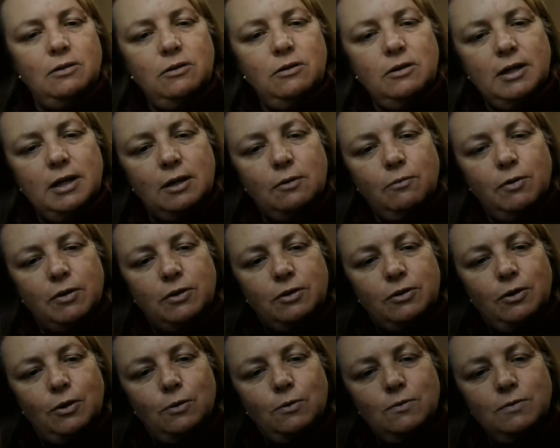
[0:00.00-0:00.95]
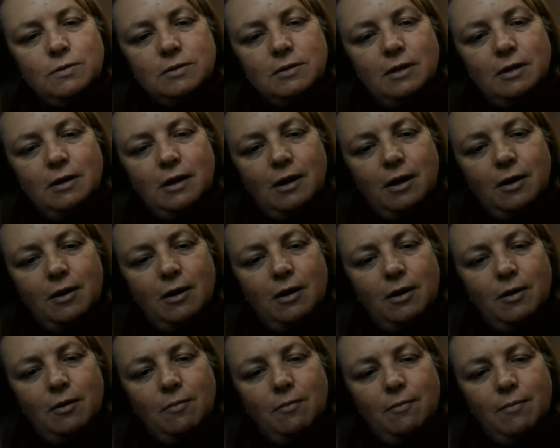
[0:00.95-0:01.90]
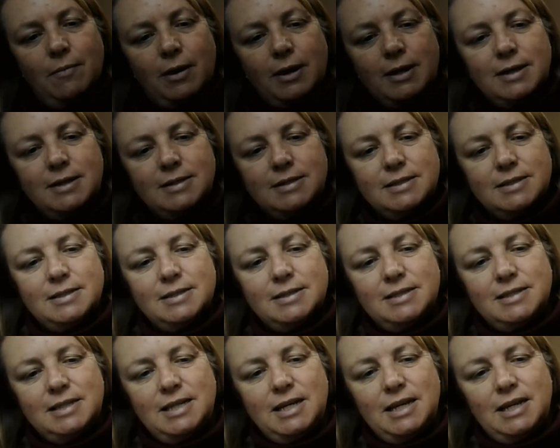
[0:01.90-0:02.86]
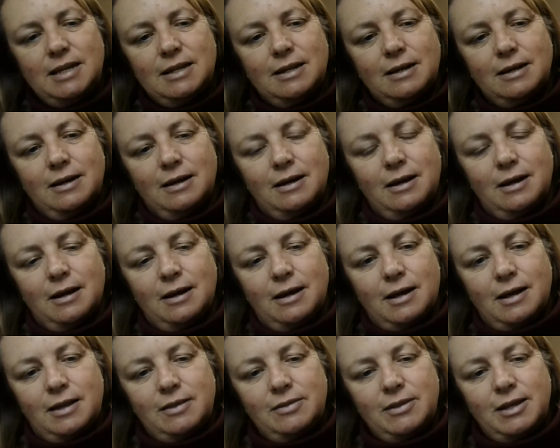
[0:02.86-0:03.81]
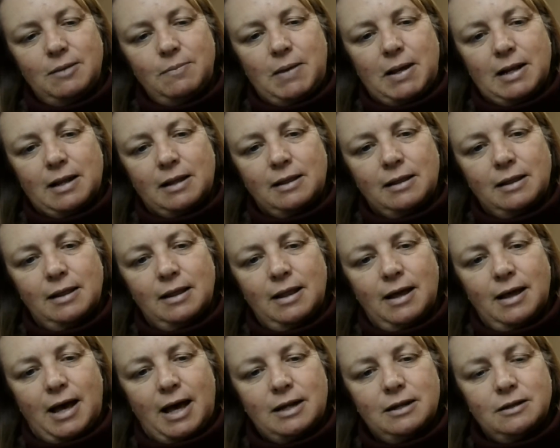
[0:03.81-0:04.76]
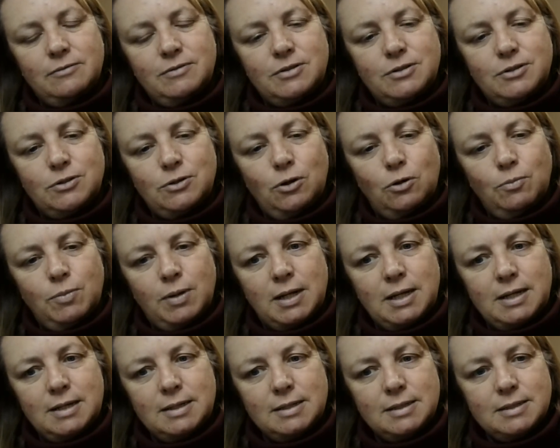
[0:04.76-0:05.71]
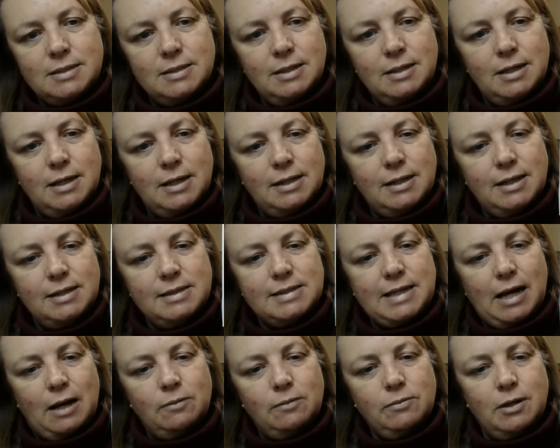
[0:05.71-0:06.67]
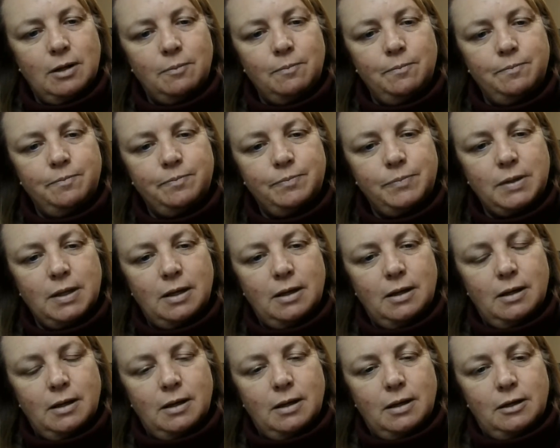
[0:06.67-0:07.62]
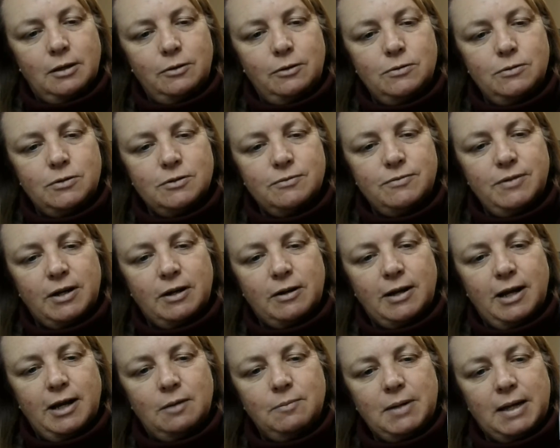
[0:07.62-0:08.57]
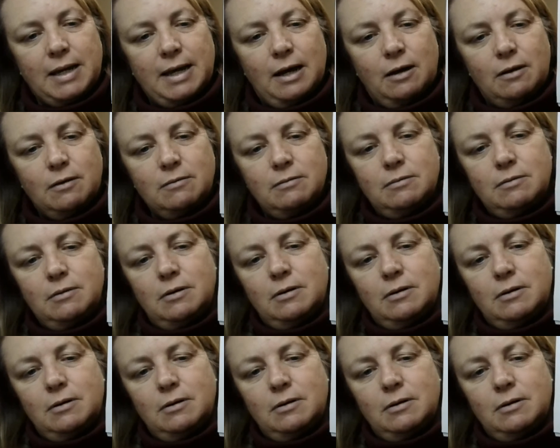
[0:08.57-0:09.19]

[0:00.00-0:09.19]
Look at what those mice did. They made a lot of snow bunnies. Let's count them. Use your finger to help me count.